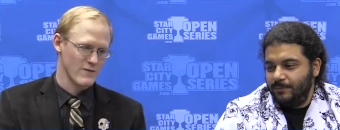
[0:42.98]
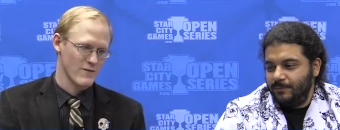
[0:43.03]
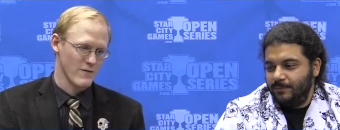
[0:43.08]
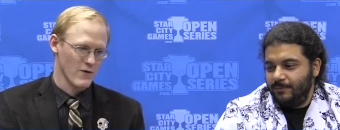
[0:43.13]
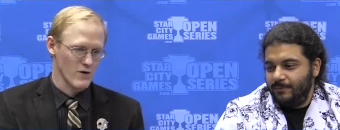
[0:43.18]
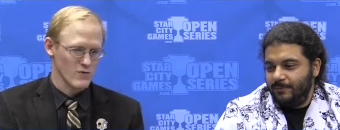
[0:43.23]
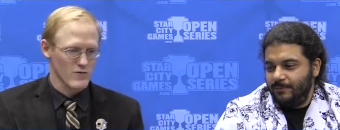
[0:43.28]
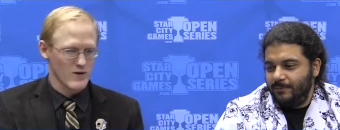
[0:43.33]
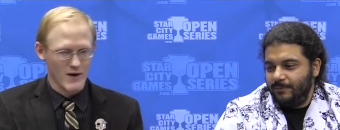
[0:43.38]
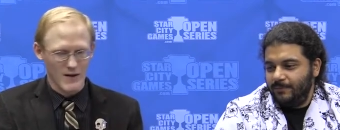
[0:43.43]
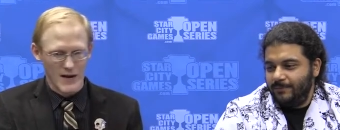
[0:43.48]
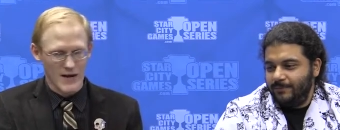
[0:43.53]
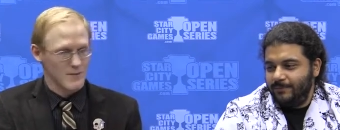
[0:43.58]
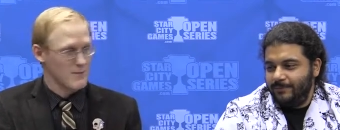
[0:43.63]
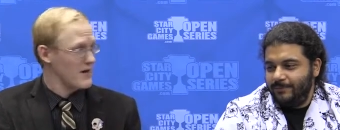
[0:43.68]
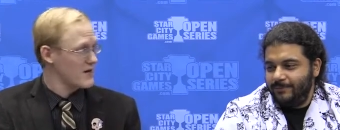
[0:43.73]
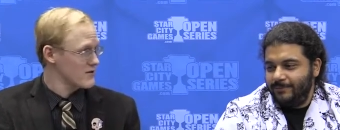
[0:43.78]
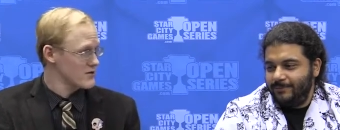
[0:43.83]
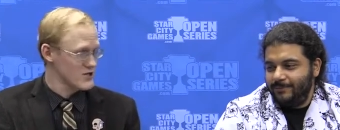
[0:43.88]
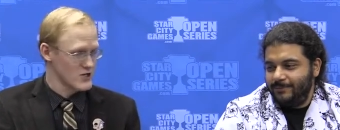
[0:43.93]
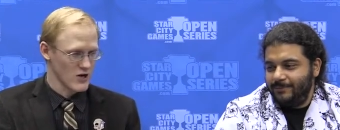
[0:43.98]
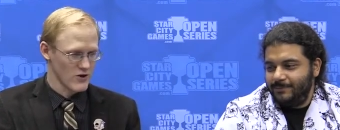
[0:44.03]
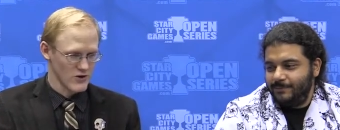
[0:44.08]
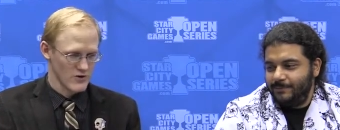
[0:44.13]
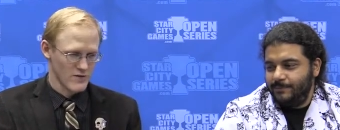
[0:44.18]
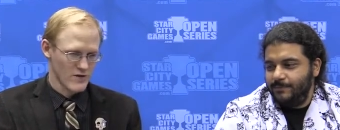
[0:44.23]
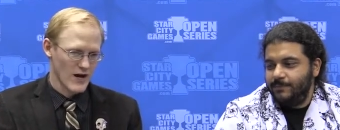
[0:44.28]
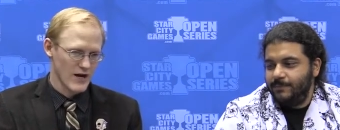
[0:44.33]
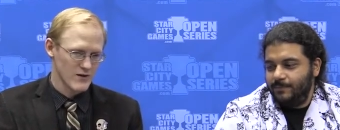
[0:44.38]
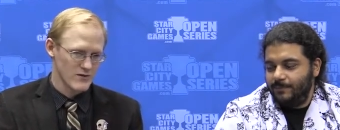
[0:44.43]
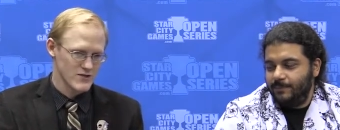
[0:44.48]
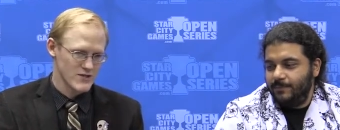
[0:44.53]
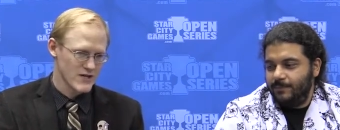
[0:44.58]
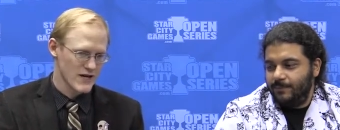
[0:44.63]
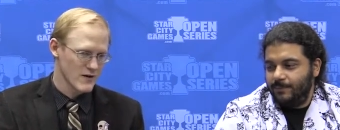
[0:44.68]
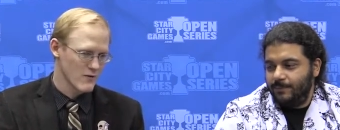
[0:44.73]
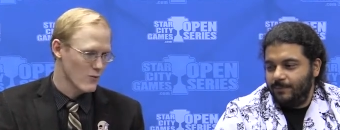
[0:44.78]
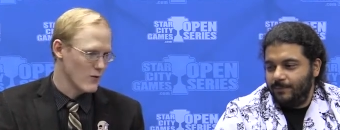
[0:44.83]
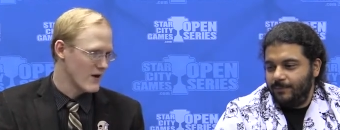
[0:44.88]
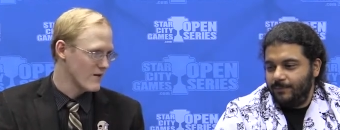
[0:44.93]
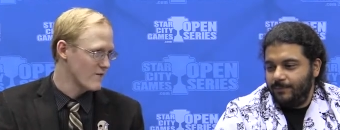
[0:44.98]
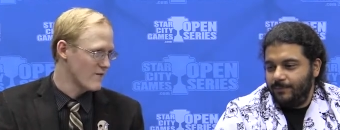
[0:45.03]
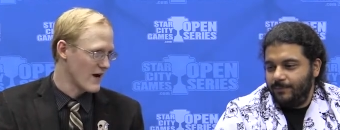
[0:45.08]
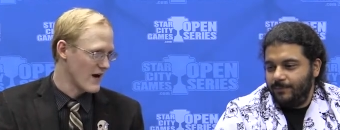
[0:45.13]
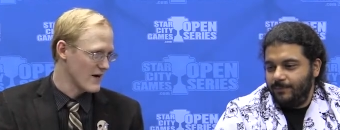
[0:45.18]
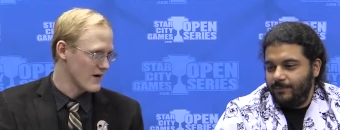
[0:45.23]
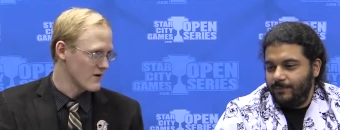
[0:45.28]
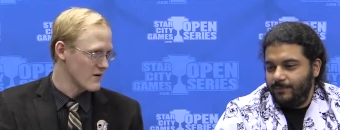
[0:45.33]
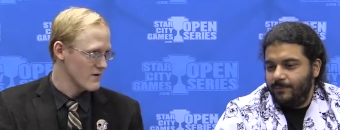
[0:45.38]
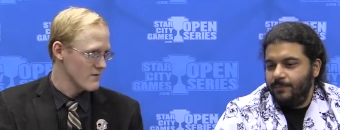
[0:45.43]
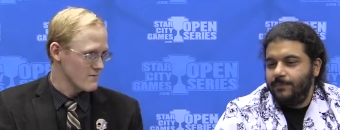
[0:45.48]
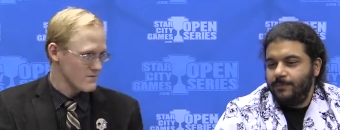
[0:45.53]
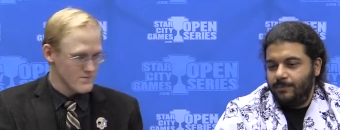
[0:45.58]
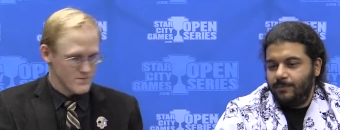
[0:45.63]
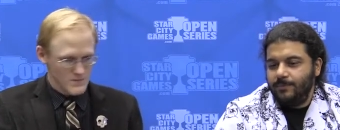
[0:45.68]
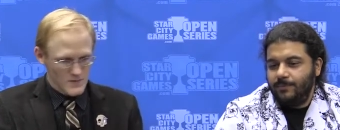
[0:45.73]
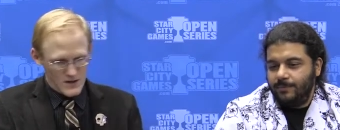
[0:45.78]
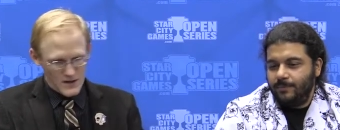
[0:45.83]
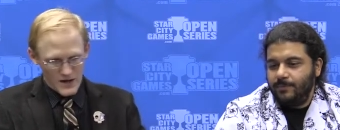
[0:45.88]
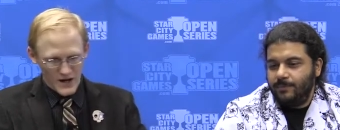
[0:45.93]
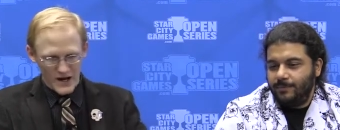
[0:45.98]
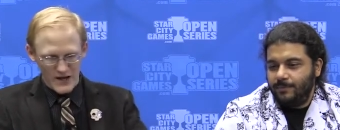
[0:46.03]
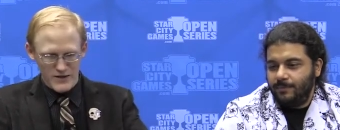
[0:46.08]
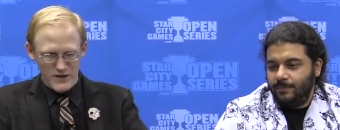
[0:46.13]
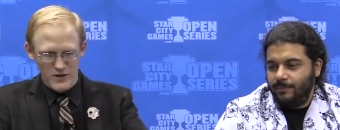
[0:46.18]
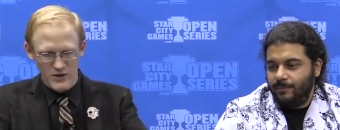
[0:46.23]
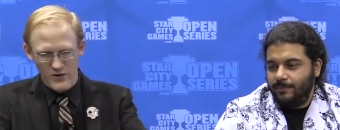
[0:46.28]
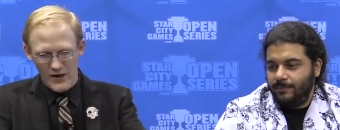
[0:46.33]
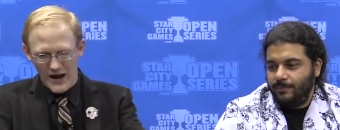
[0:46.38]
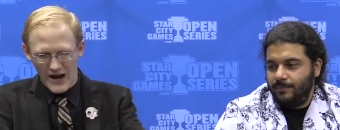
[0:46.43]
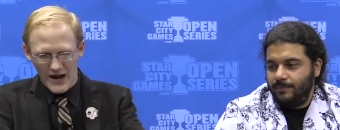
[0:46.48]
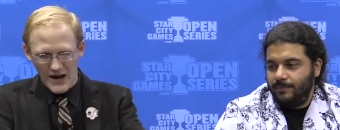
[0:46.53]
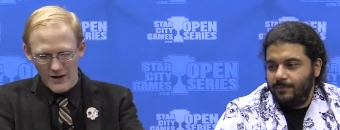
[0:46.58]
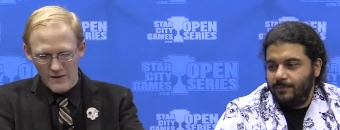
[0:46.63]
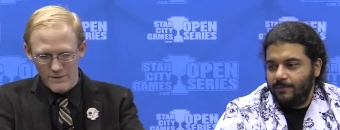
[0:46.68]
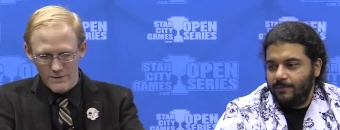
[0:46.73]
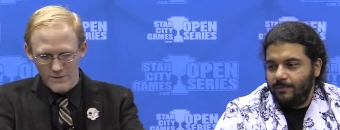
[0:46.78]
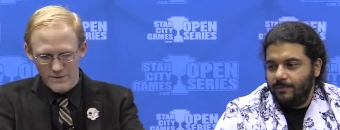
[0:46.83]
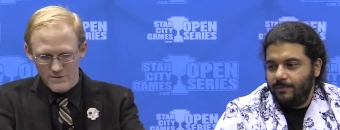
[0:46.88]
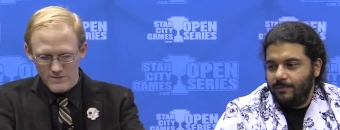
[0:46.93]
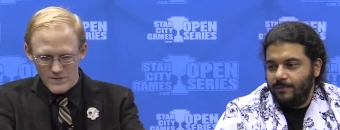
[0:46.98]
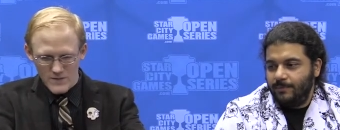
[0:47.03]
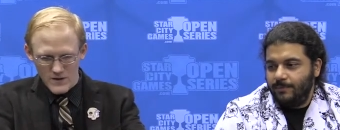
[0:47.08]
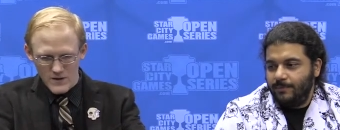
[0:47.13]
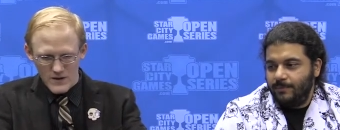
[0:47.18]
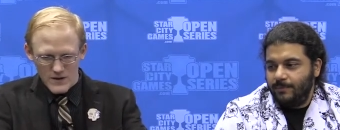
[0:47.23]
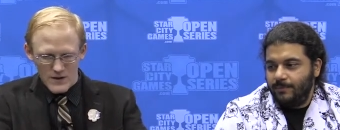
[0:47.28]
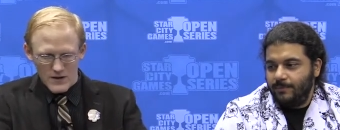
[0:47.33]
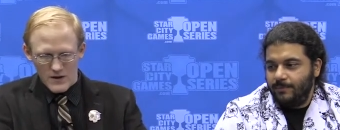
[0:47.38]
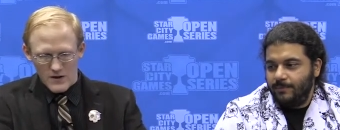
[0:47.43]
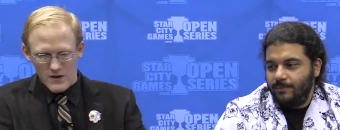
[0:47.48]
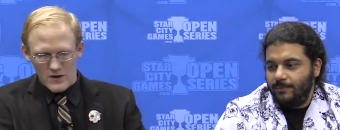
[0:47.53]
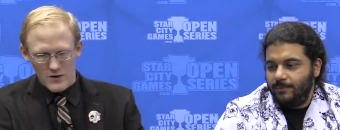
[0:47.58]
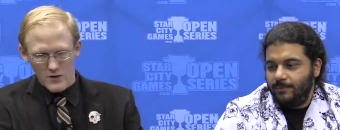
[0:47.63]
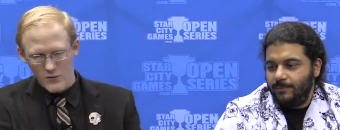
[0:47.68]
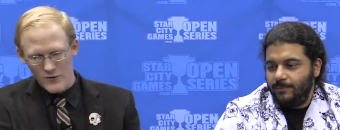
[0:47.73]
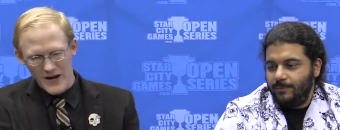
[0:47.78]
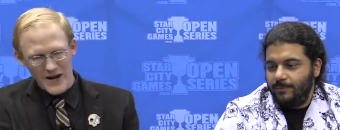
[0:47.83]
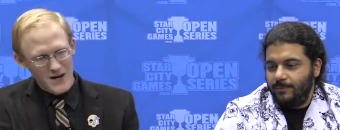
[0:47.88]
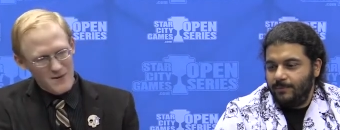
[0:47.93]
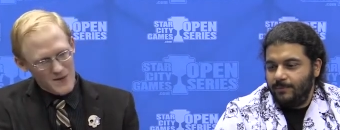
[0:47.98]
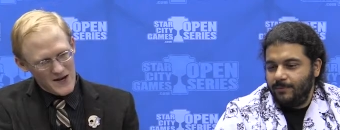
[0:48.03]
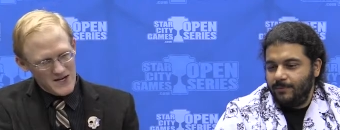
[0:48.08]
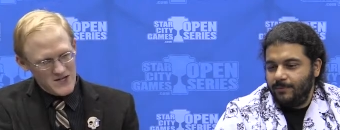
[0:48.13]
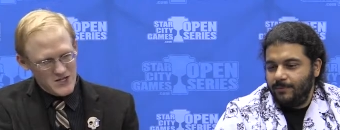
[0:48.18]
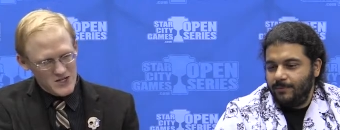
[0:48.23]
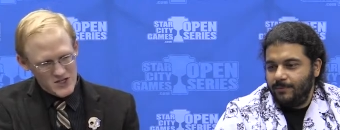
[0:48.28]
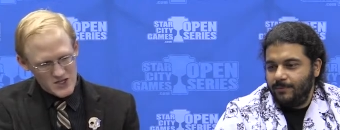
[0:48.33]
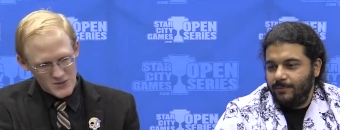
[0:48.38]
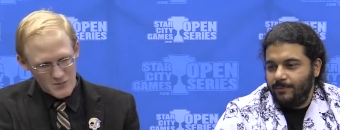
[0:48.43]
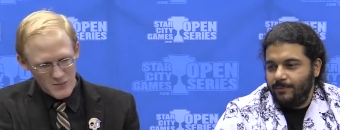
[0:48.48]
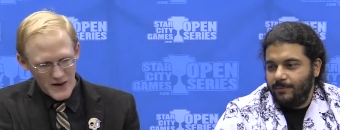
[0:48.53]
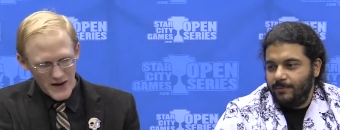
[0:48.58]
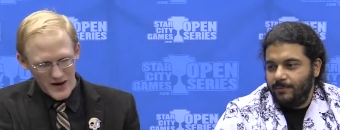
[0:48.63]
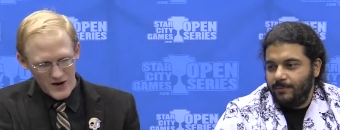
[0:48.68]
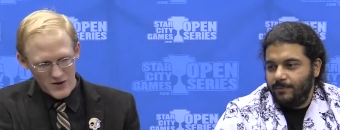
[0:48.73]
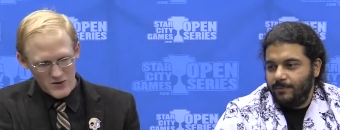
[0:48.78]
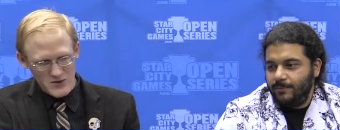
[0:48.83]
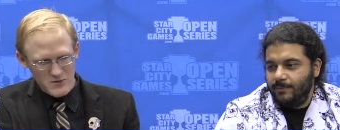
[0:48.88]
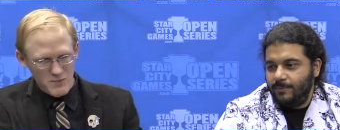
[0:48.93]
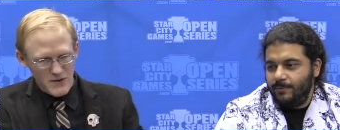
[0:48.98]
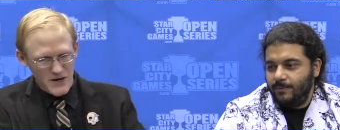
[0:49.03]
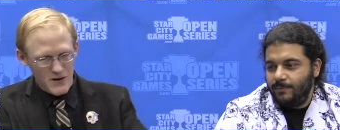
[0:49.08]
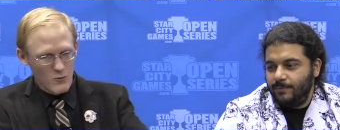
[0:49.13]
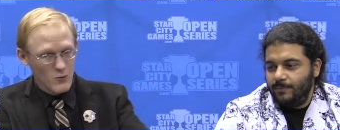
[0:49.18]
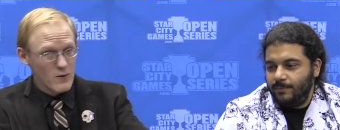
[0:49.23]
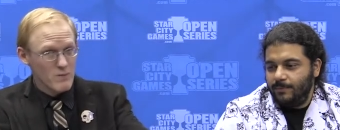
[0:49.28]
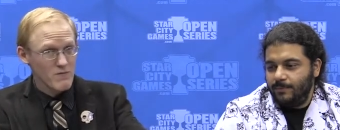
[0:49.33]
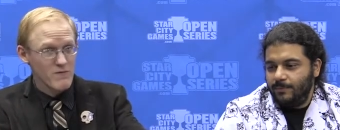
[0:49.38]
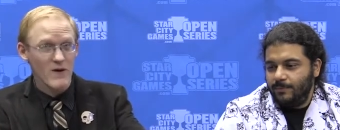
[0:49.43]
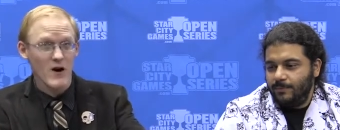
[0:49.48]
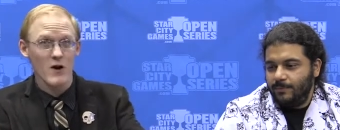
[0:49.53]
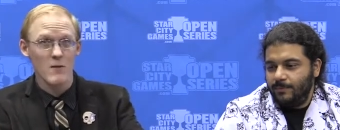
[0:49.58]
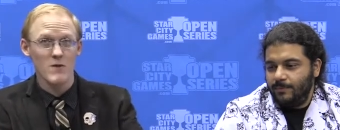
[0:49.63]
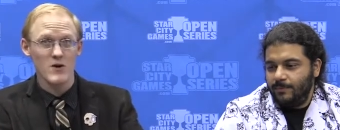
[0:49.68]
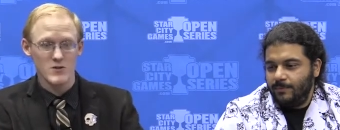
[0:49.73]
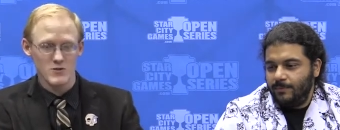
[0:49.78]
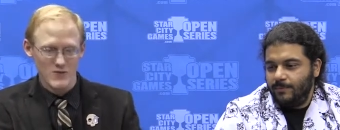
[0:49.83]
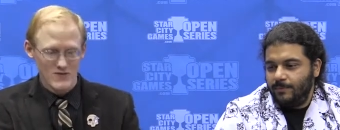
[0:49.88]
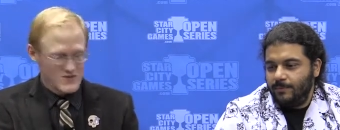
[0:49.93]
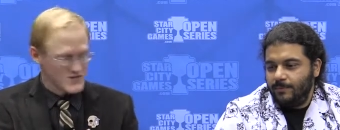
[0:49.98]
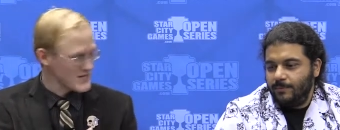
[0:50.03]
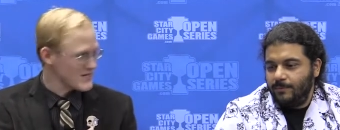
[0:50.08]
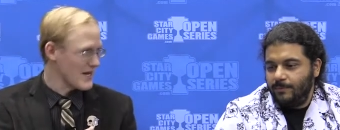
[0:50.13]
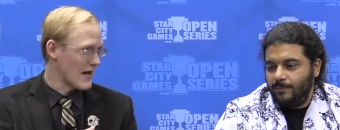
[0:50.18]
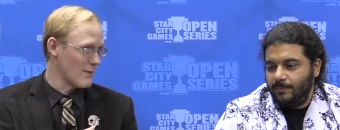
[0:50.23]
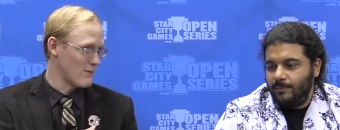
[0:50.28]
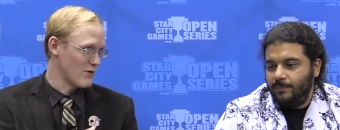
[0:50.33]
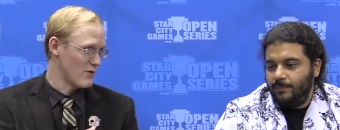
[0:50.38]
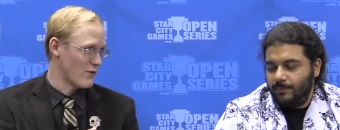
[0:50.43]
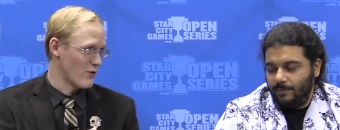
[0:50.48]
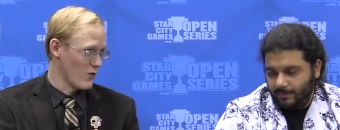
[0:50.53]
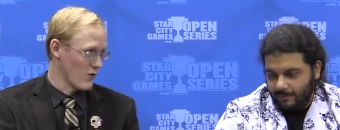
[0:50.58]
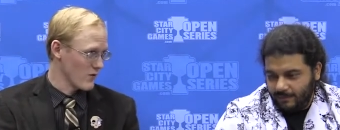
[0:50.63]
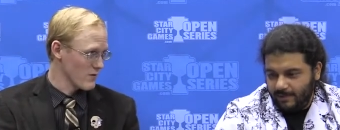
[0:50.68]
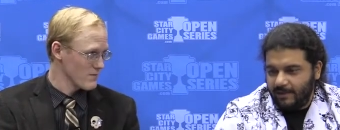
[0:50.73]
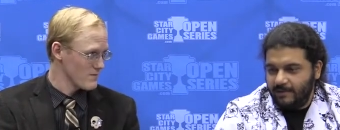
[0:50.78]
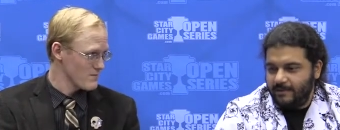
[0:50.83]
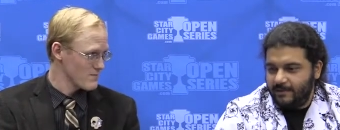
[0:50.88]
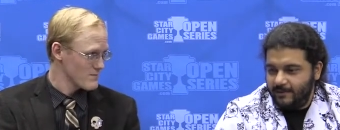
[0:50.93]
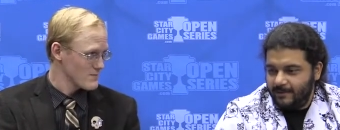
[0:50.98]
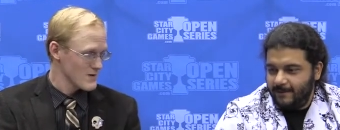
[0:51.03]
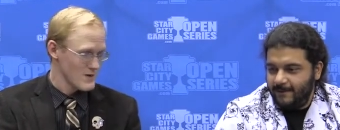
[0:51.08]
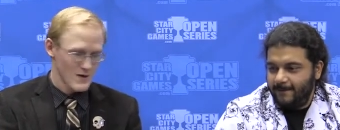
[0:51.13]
Speaker 1: for a reanimator show. You've got your Satyr Wayfinder and then you have your reanimation spells being Whip of Erebos. We've seen that before. Yes.